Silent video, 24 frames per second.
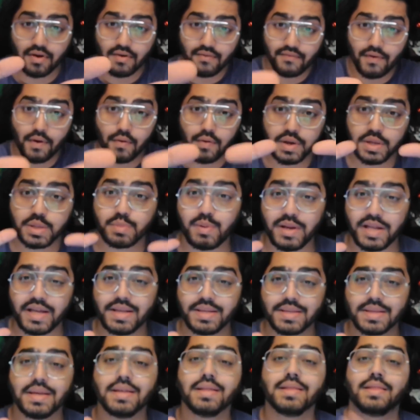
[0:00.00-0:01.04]
Focus,
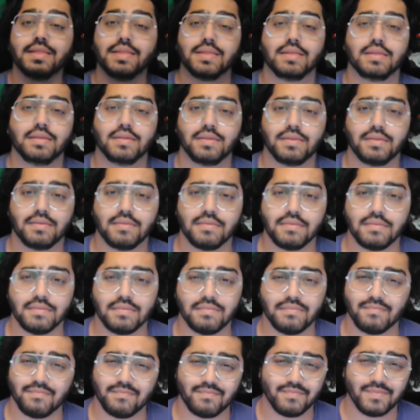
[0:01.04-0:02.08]
please.
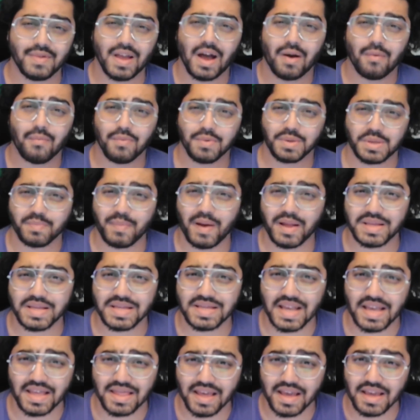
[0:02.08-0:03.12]
I was about to
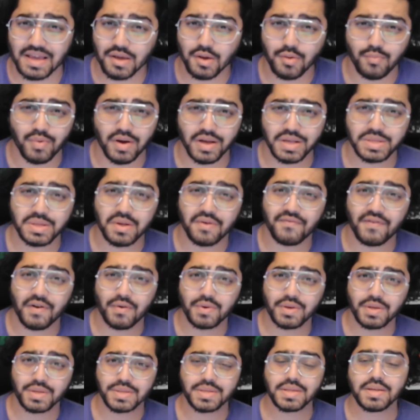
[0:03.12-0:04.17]
say thank you, but it's not
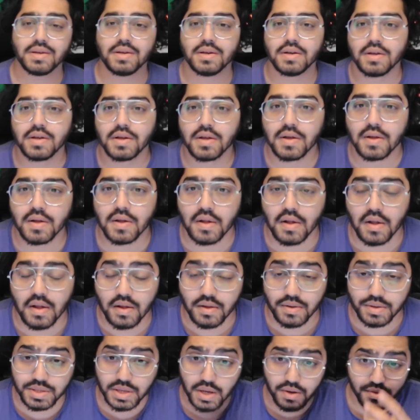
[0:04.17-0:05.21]
focused.
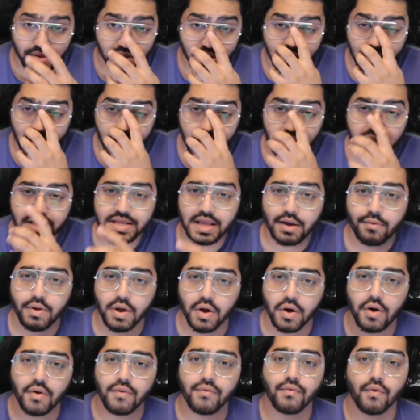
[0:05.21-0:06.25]
So the next area
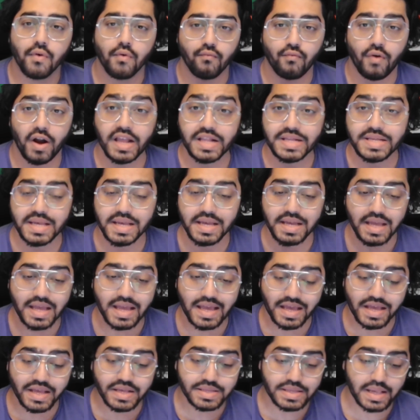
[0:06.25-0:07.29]
of rating
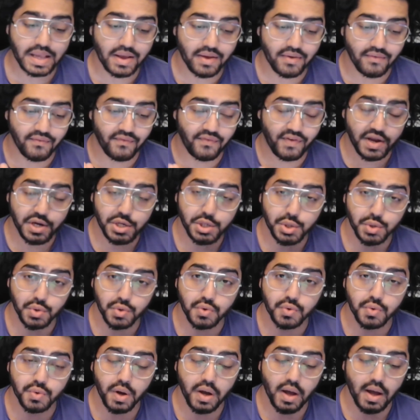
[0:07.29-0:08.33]
is
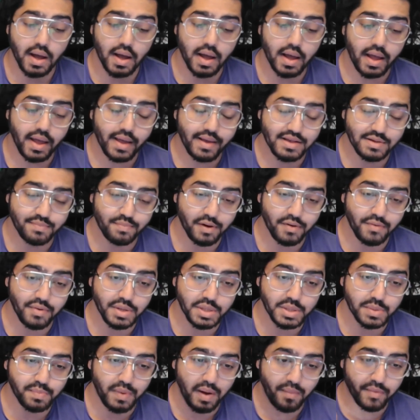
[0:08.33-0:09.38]
visual
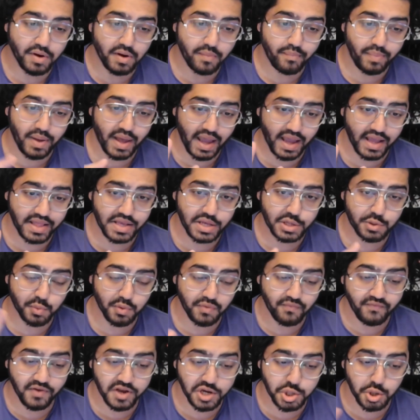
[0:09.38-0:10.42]
experience, but I'm going to pair this
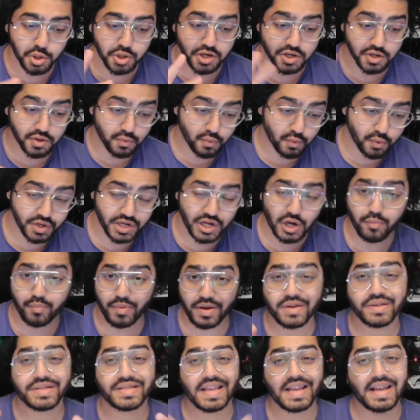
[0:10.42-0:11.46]
with visual and audio
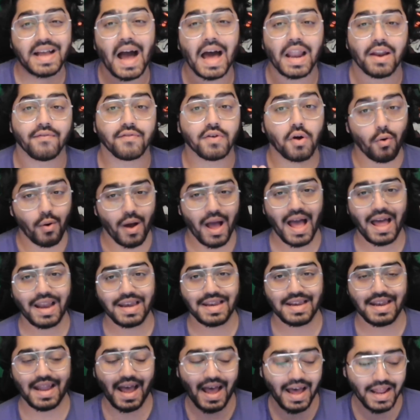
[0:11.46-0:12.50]
because they kind of go hand
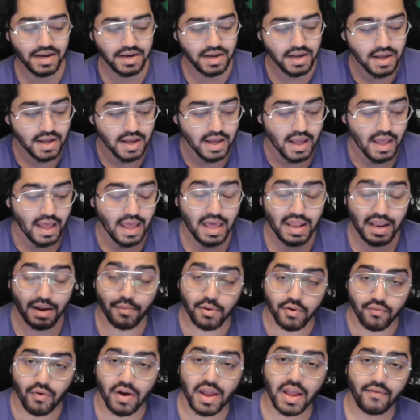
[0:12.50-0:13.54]
in hand. And I'm
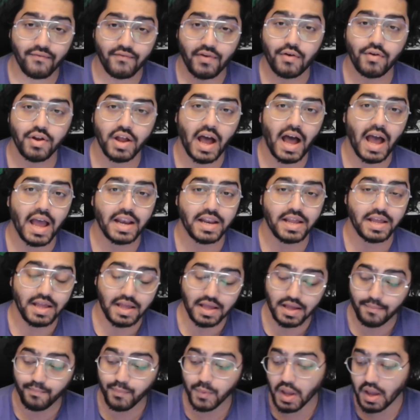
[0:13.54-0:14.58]
going to rate it very highly
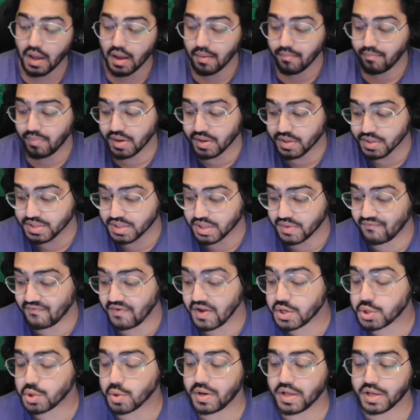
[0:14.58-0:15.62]
here because the
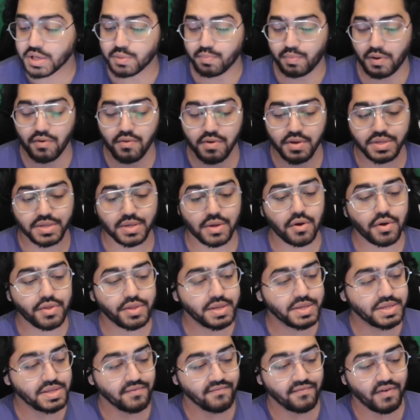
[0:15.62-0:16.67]
visual experience on
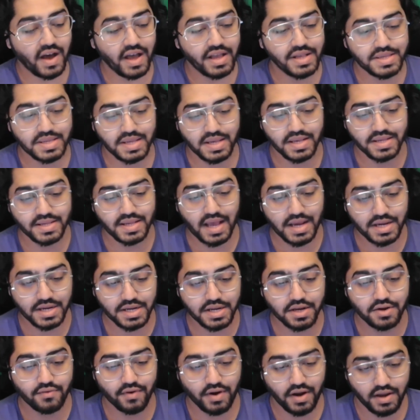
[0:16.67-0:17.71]
this device is actually
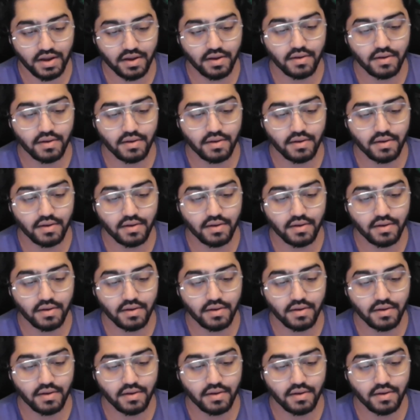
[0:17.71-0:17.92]
great.